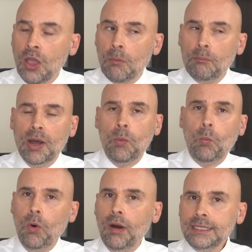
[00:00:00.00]
But
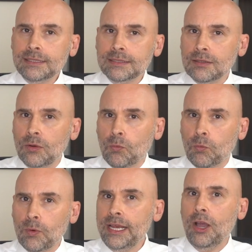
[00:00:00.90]
once
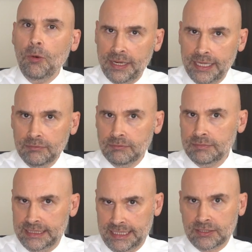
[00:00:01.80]
reopening
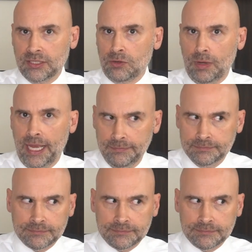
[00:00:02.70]
gets underway,